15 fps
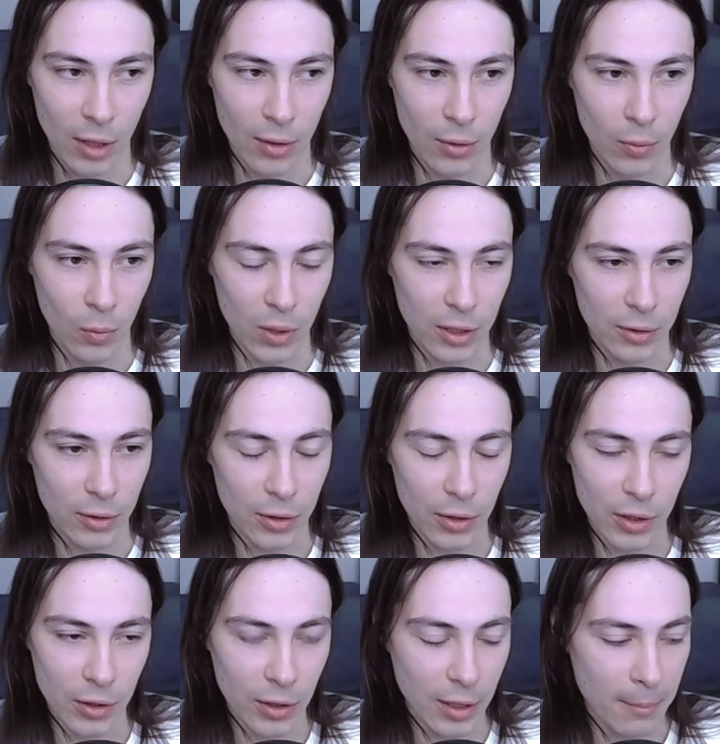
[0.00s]
Well,
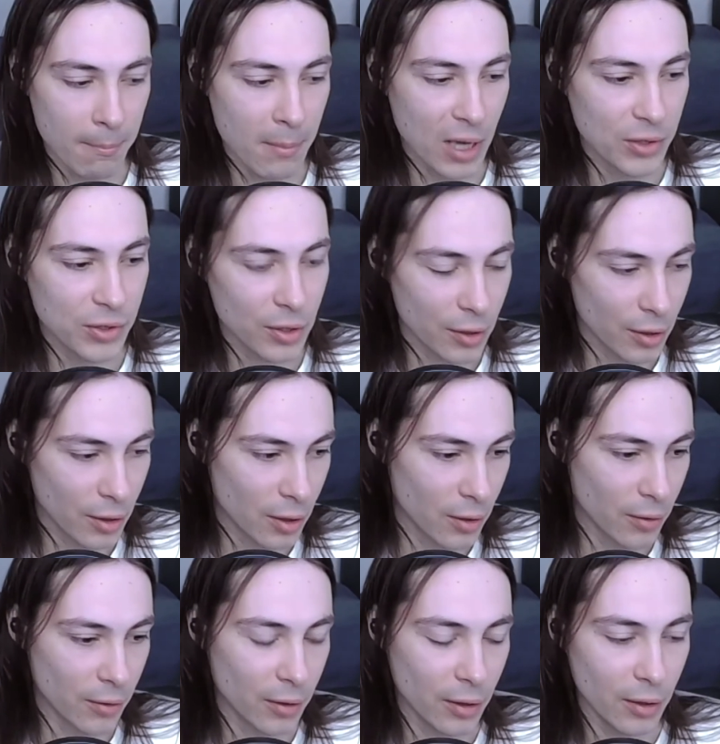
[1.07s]
you can measure
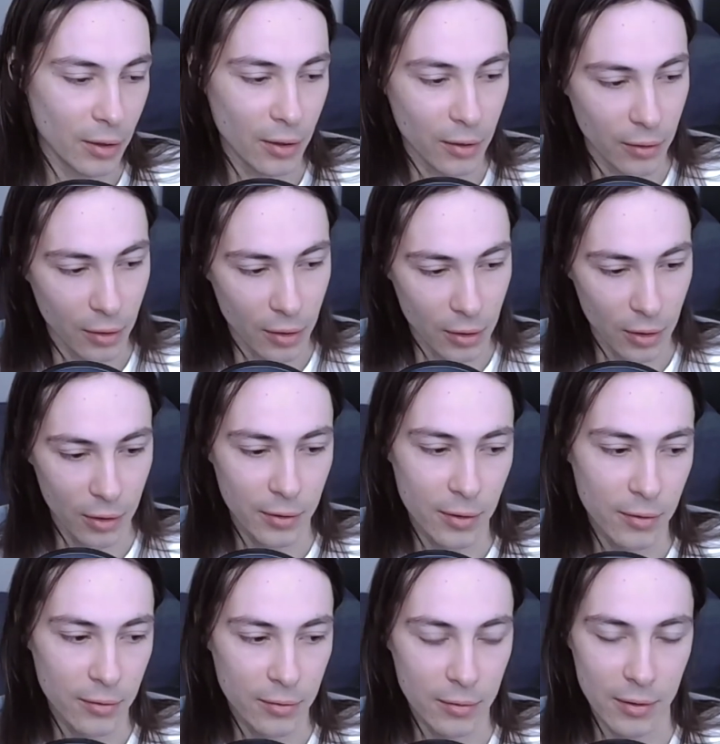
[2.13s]
the current
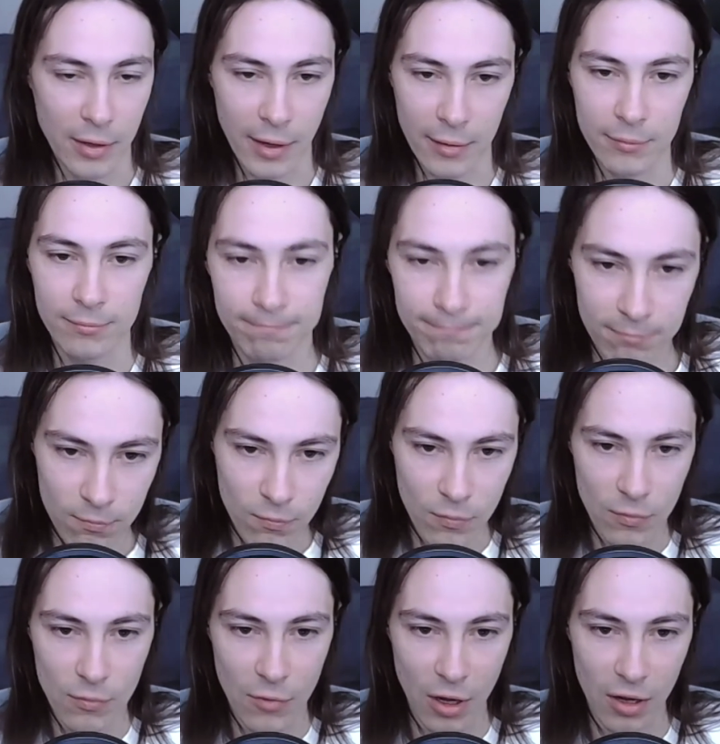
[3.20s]

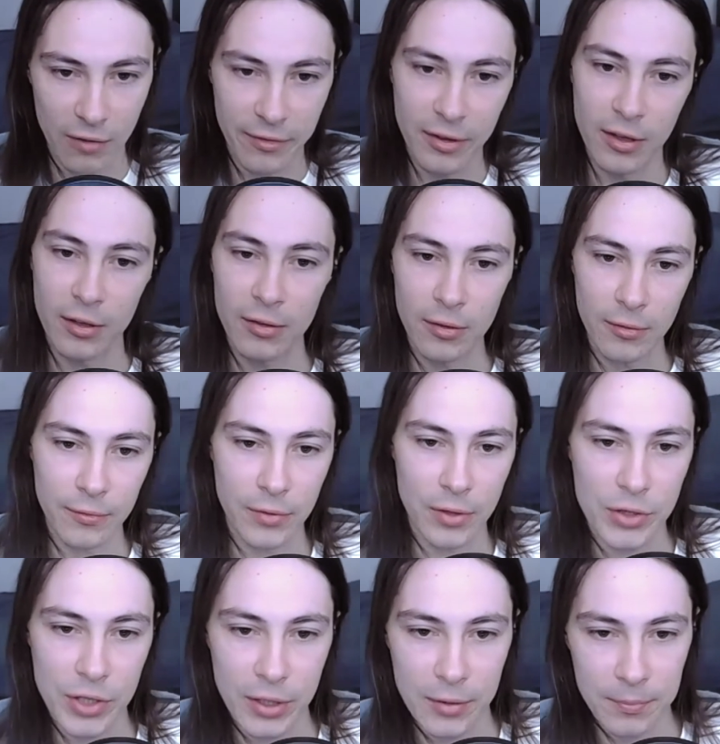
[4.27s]
alpha
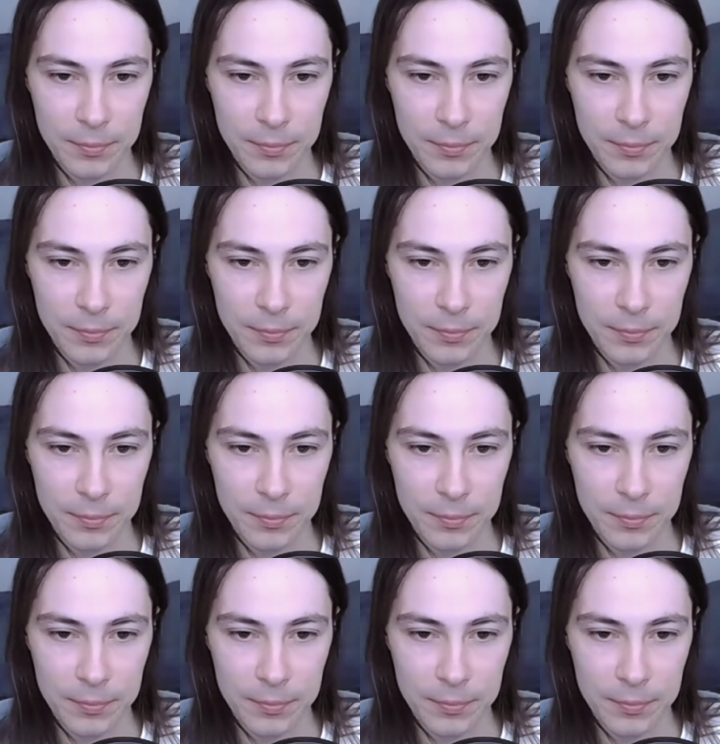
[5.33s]
version.